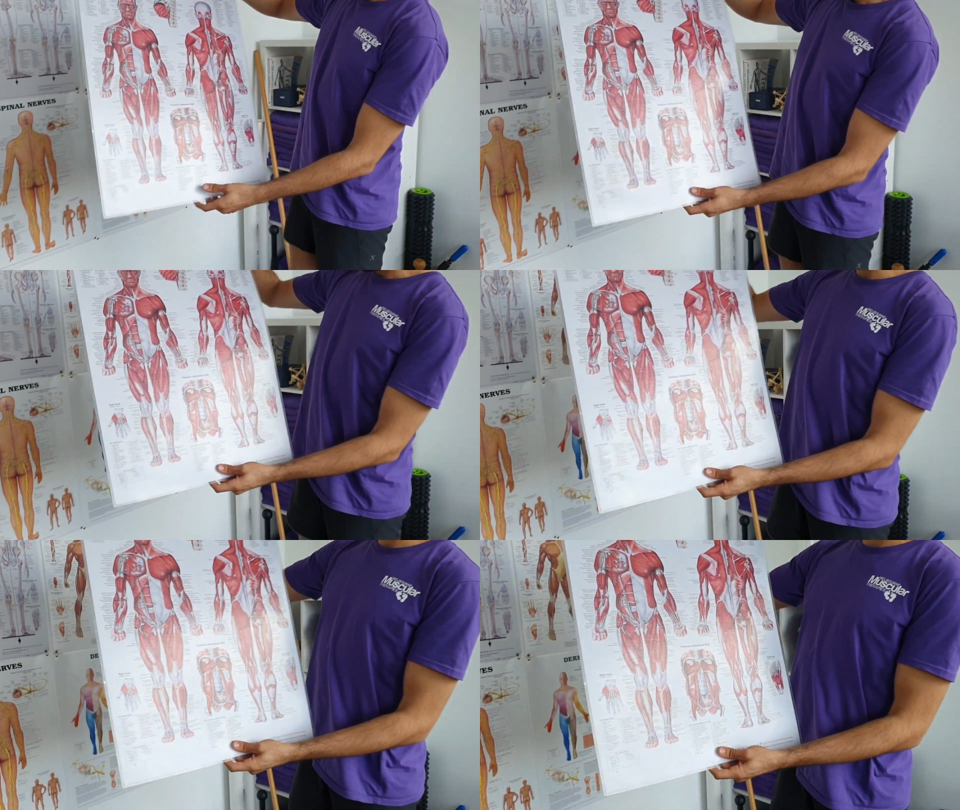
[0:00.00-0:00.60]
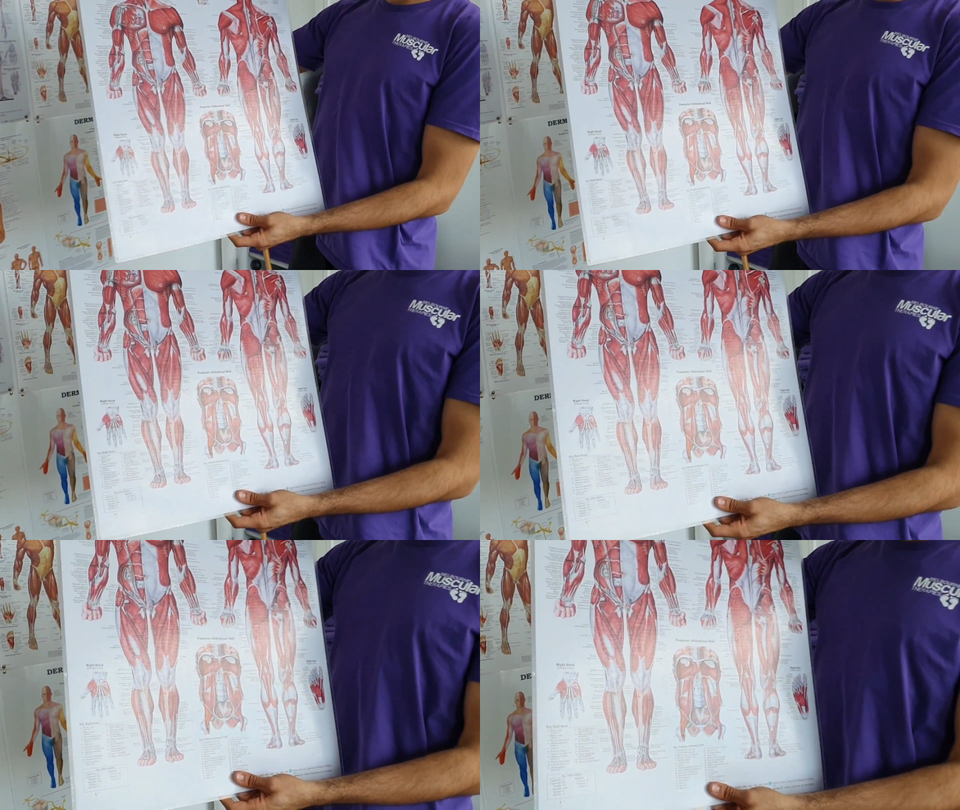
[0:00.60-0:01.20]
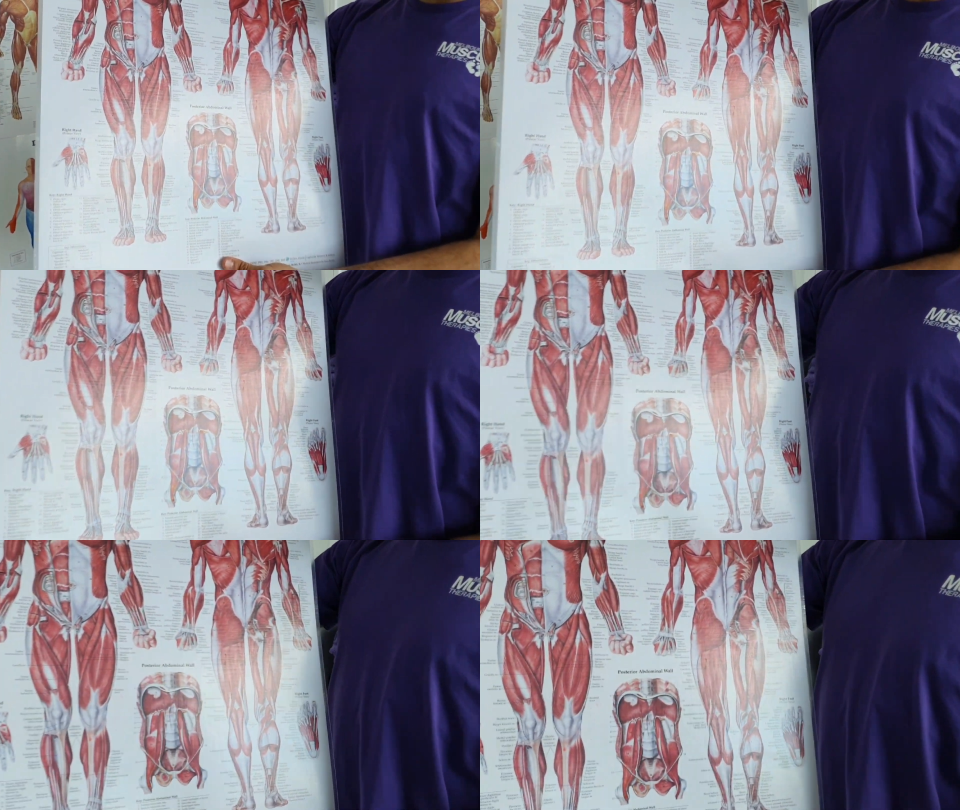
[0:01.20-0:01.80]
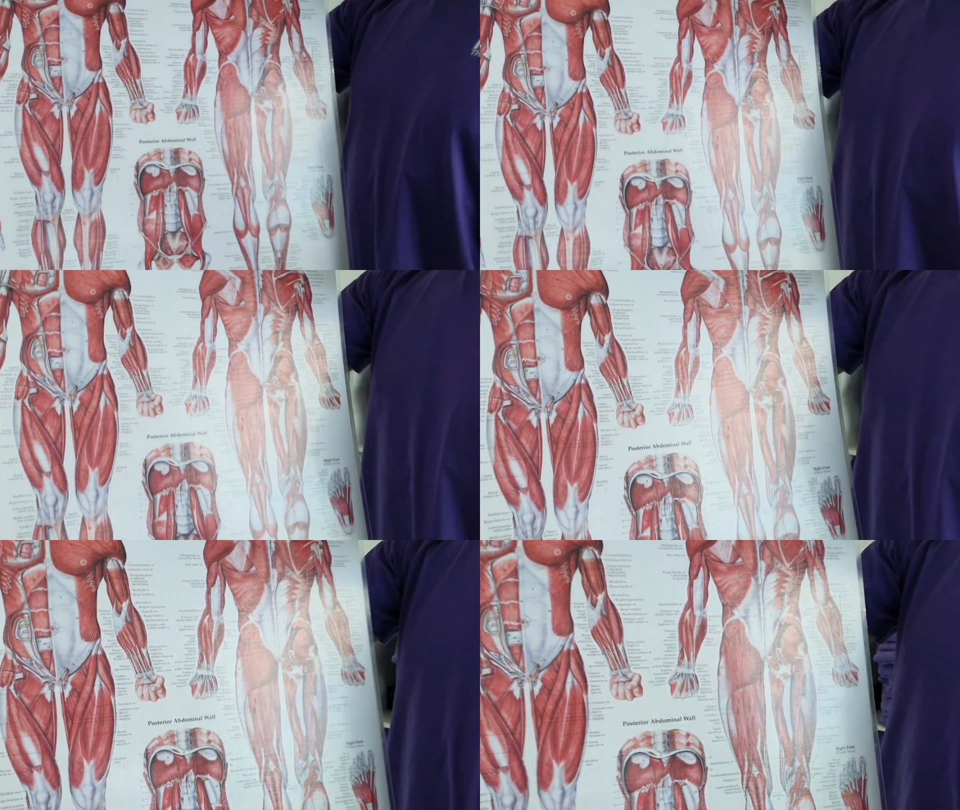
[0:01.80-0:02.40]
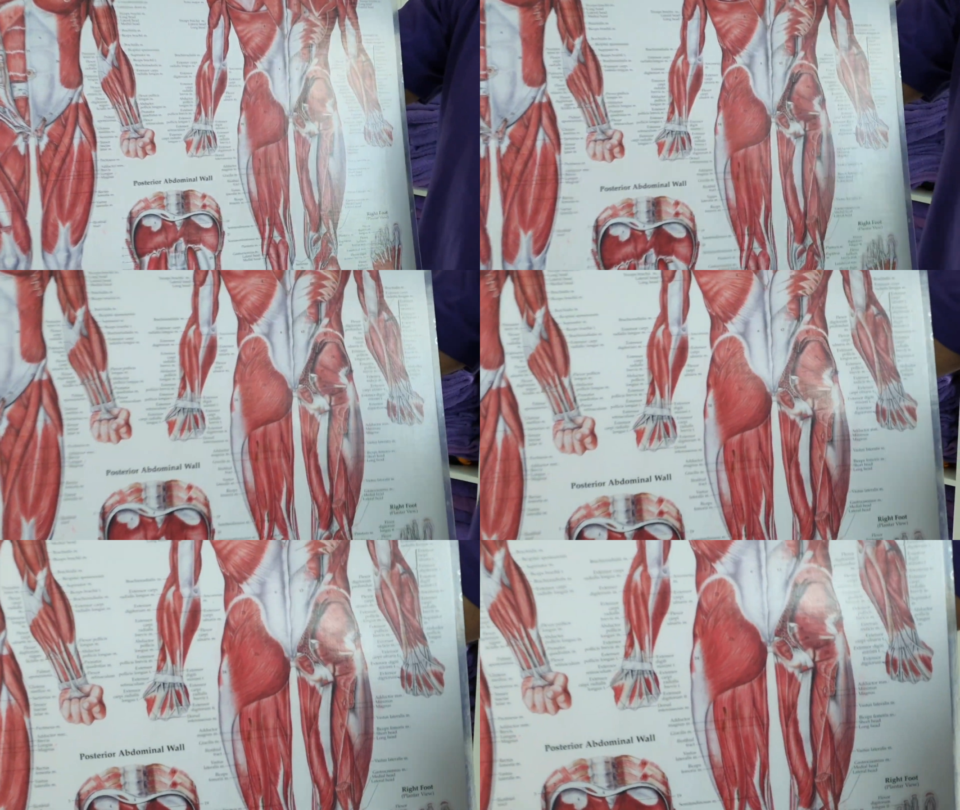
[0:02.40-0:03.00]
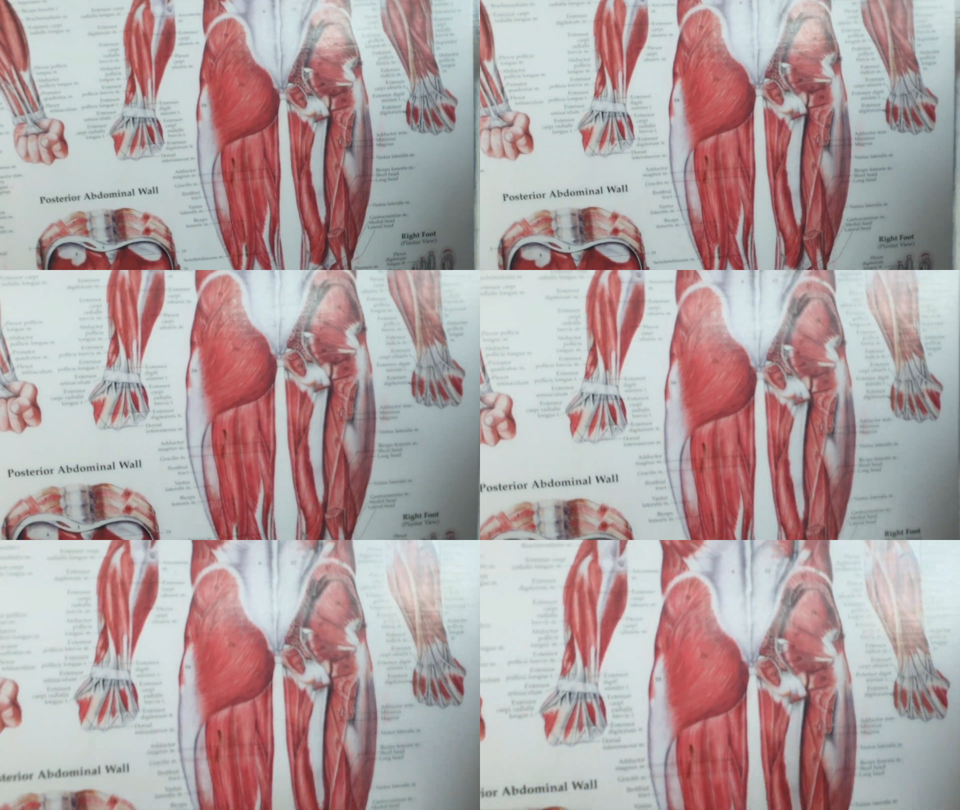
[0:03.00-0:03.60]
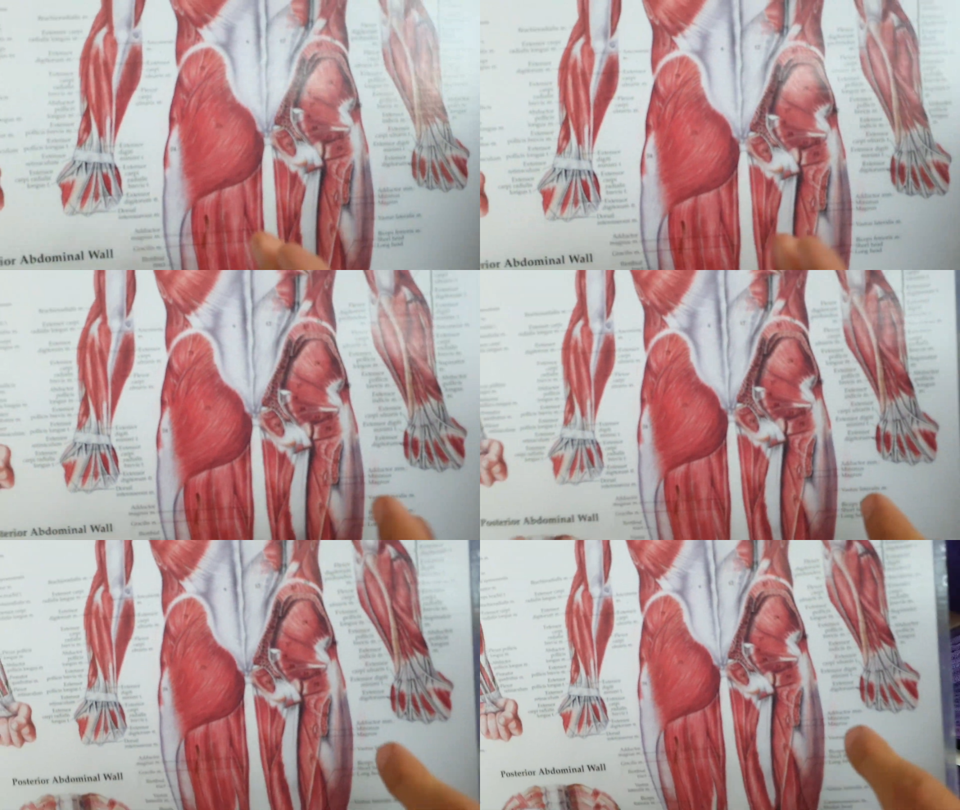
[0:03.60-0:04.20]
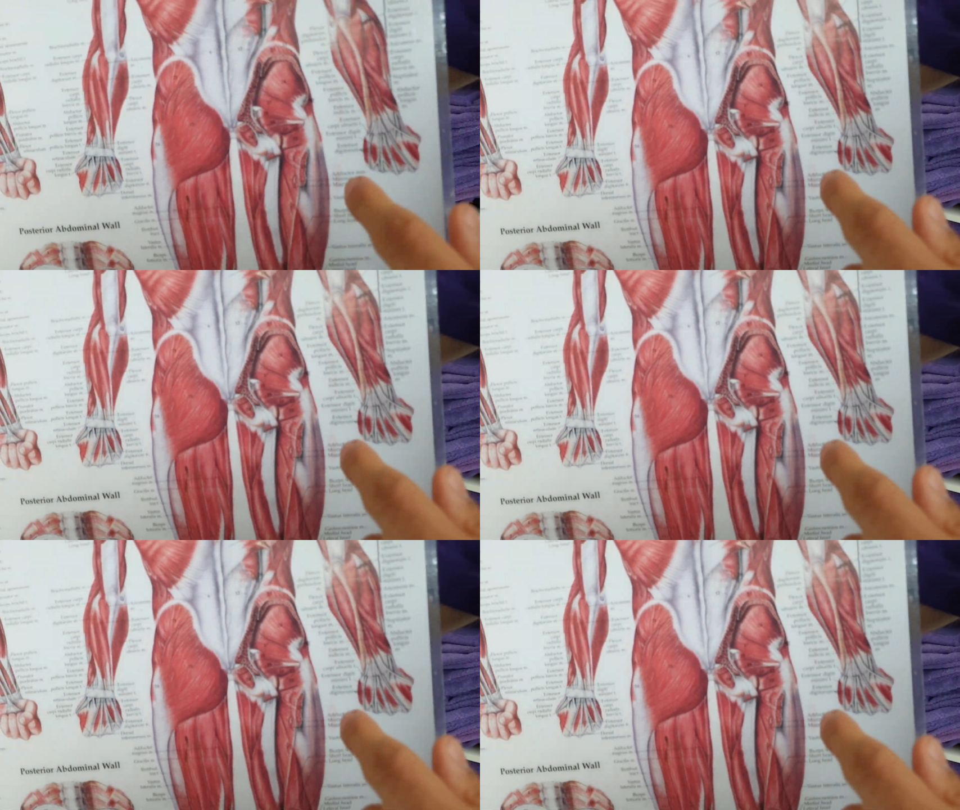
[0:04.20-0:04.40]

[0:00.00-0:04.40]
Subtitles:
Nobody's mouth can be seen.